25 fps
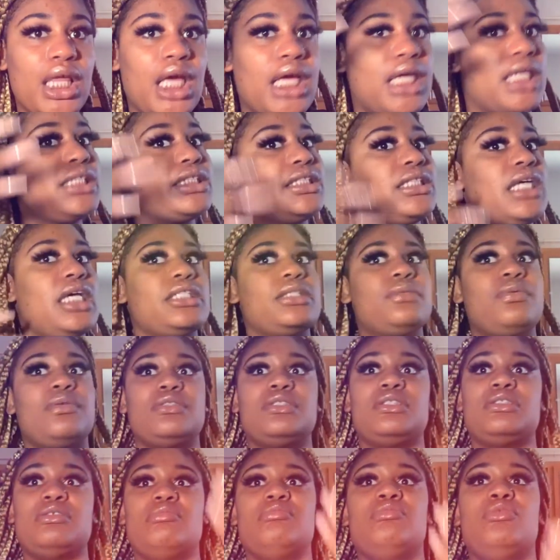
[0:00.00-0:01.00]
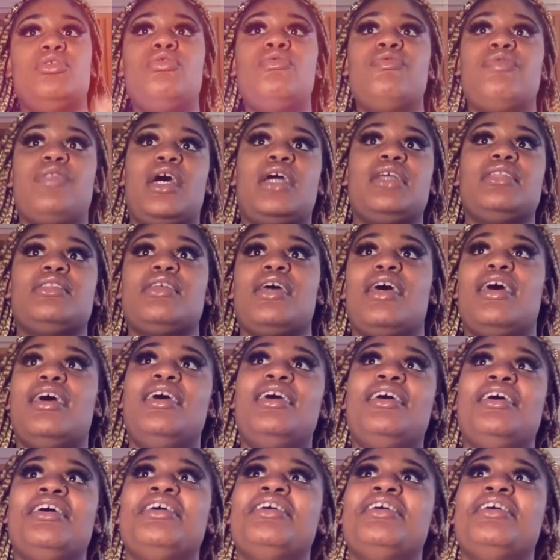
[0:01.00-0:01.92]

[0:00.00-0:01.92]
Like, it's not supposed to move like that.